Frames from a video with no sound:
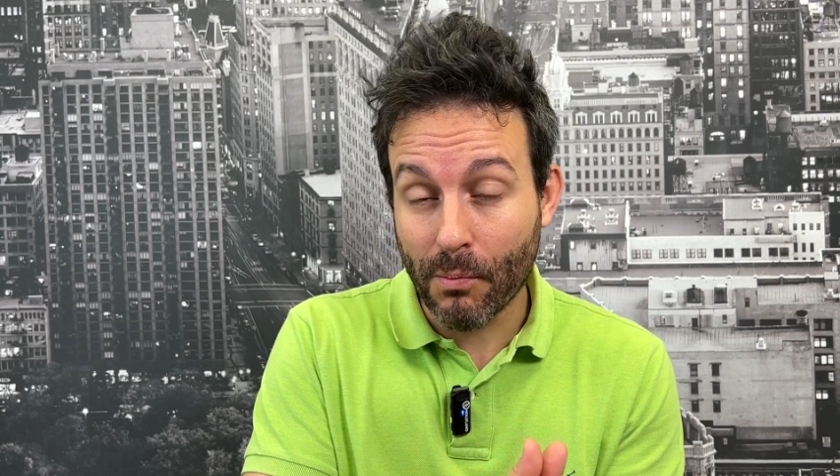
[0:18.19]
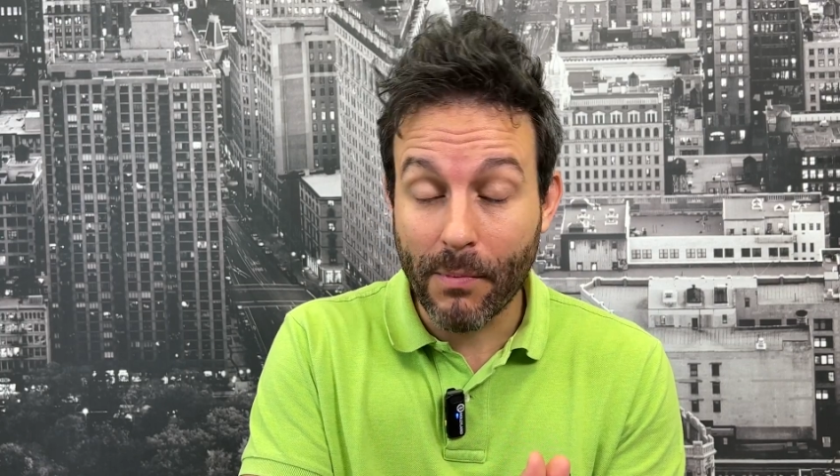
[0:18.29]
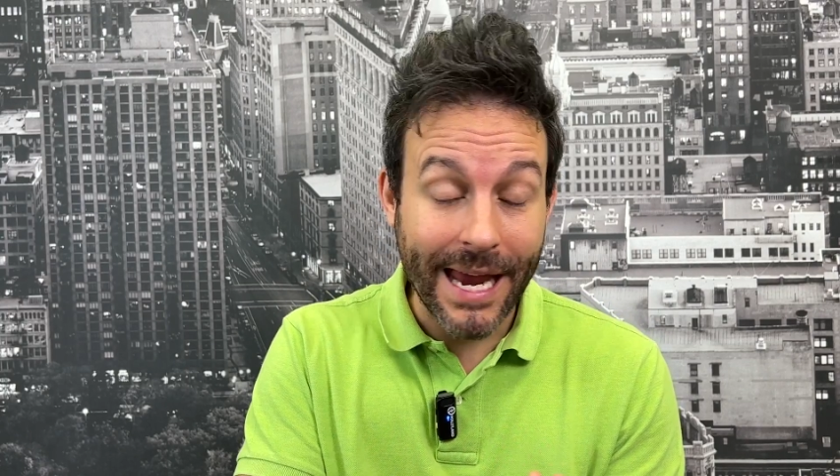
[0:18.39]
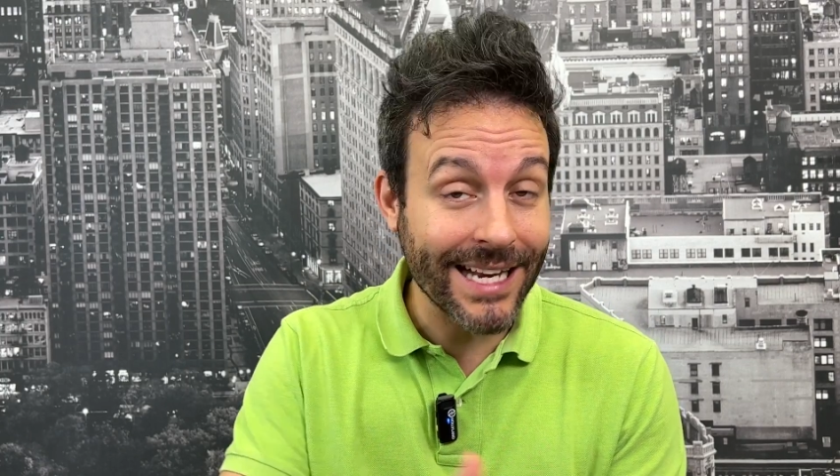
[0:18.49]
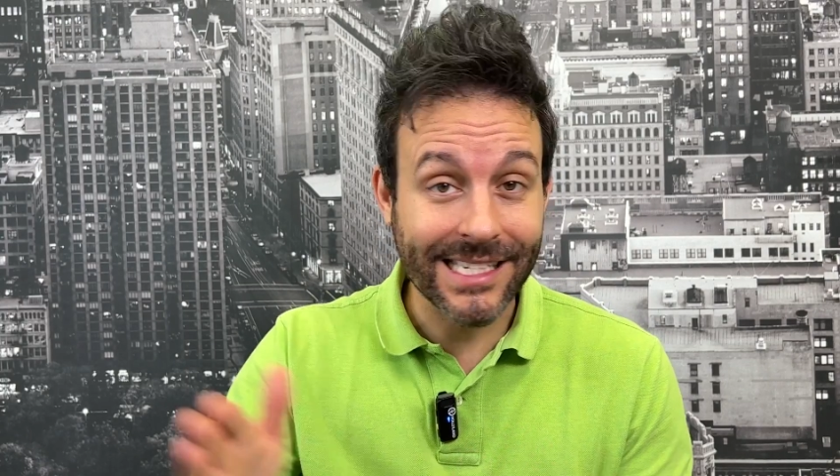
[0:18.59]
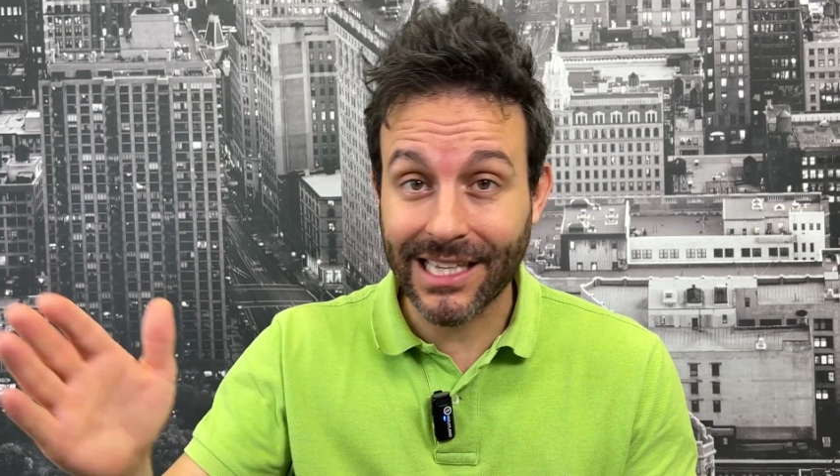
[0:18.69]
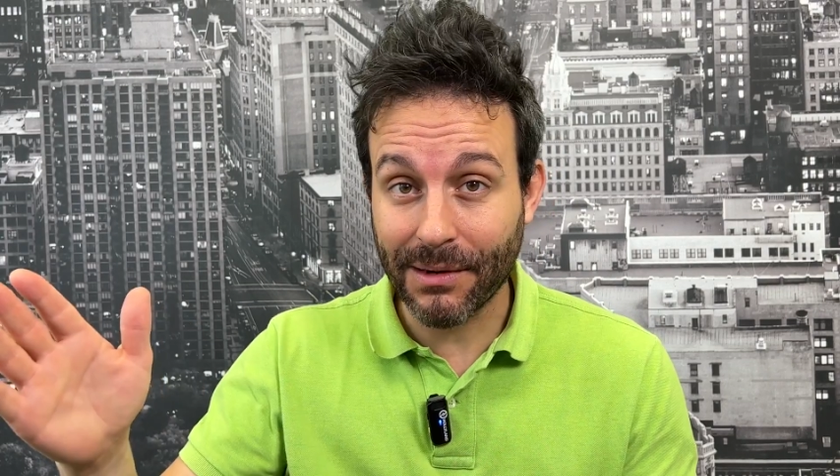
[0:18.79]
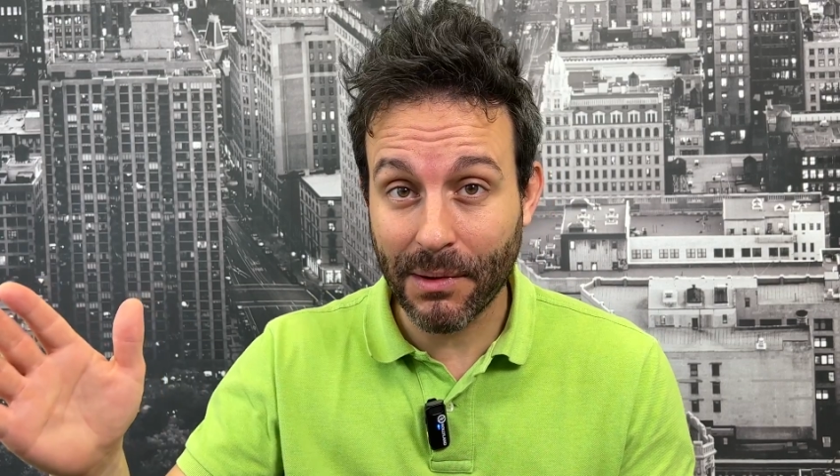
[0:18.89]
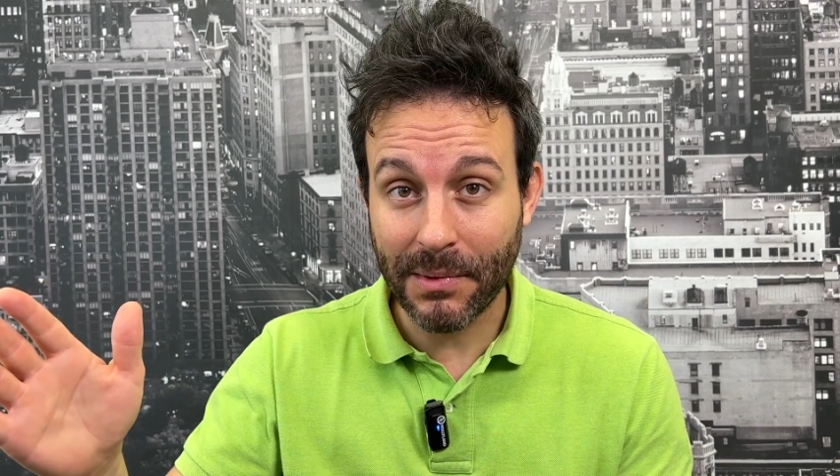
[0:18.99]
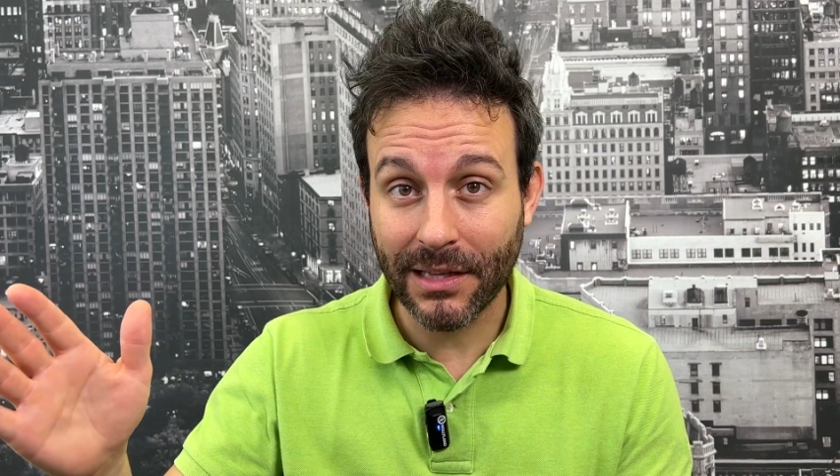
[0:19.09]
period that
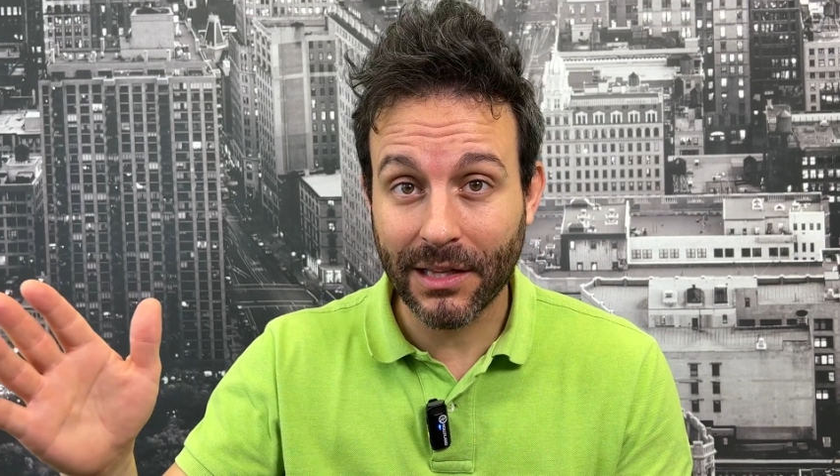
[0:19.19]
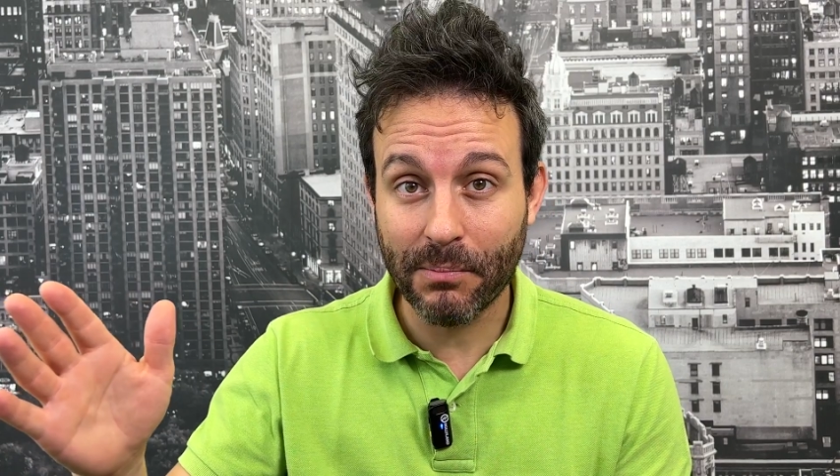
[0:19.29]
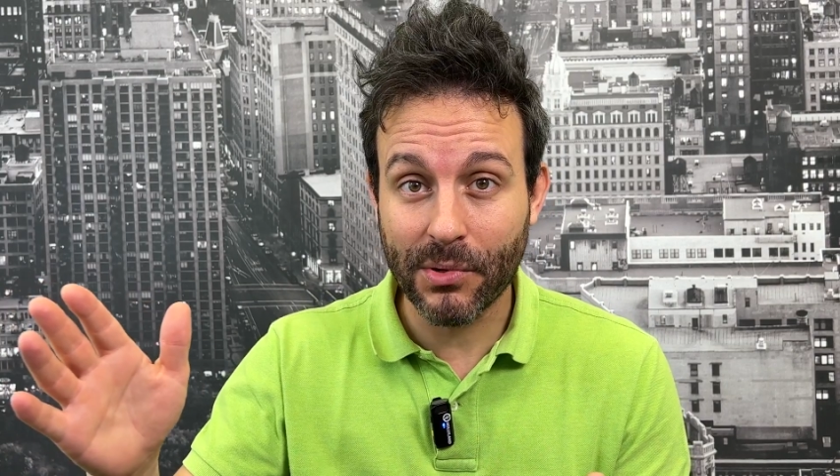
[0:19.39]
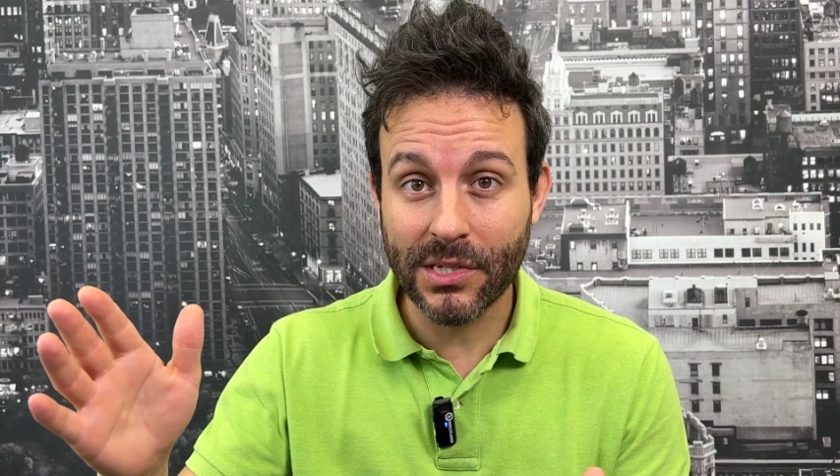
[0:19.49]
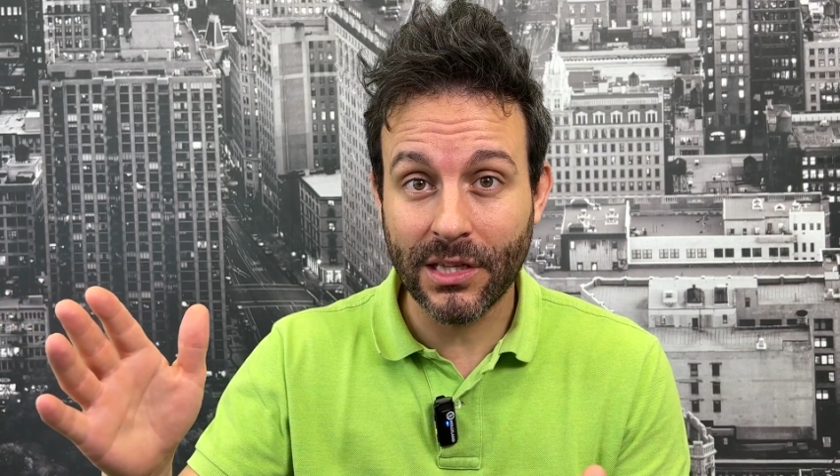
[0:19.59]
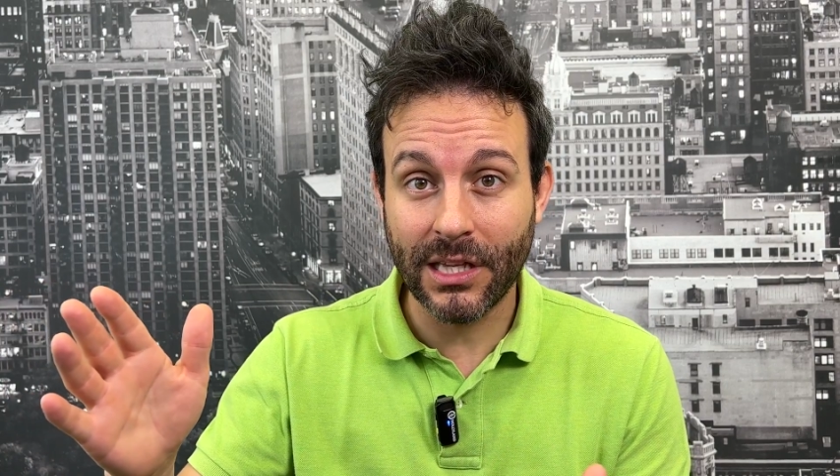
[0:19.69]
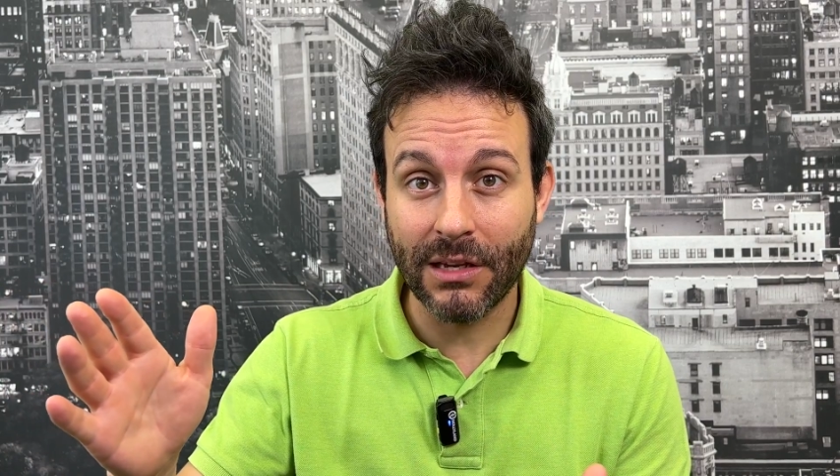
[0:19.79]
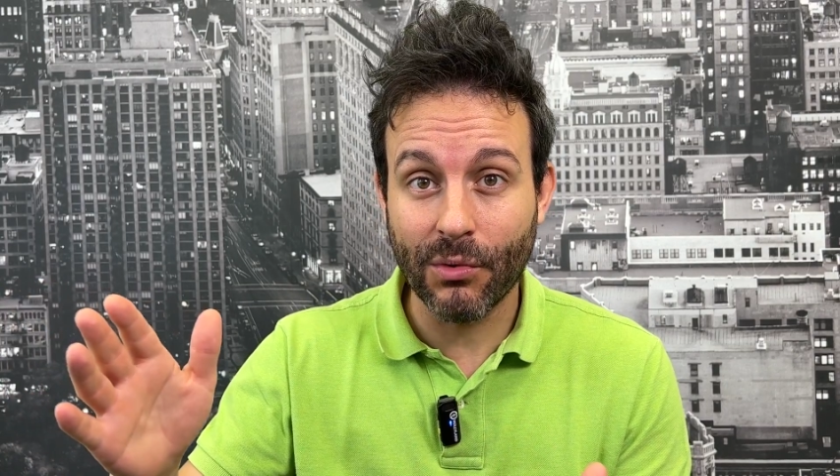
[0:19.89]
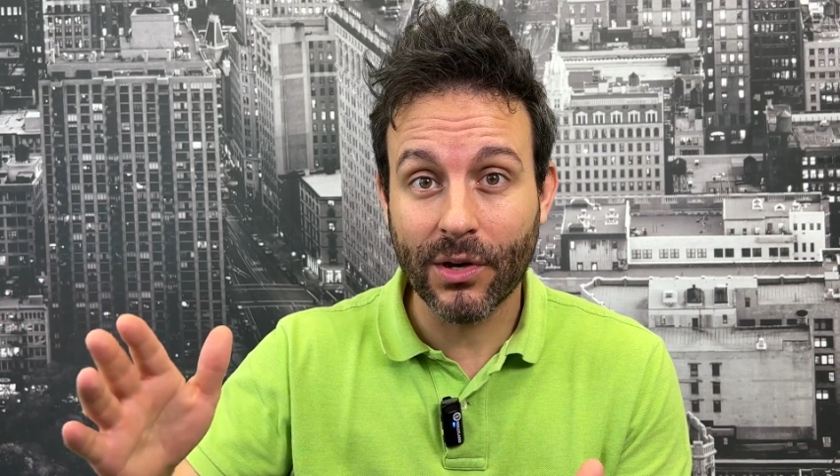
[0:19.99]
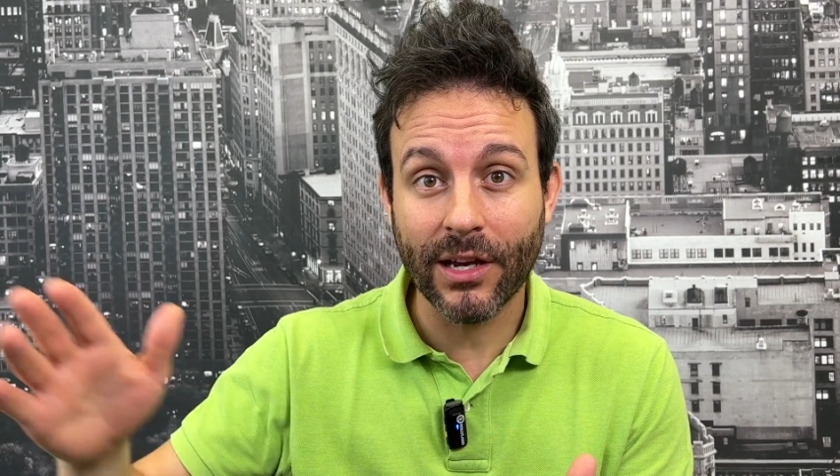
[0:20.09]
lasted until
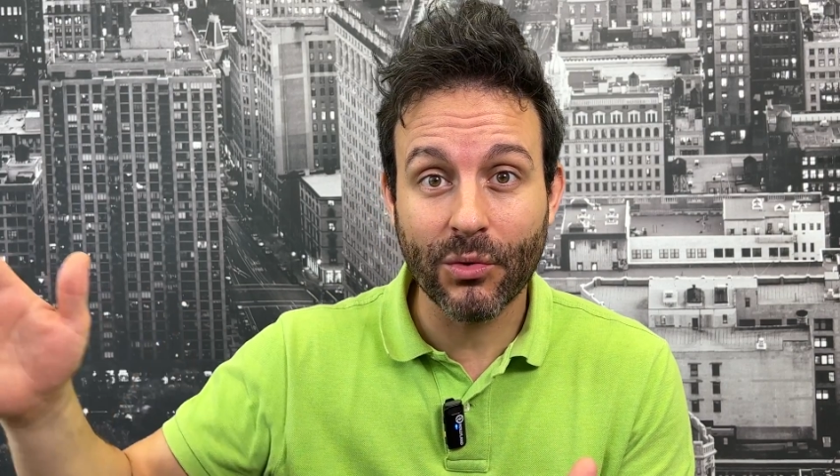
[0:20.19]
the middle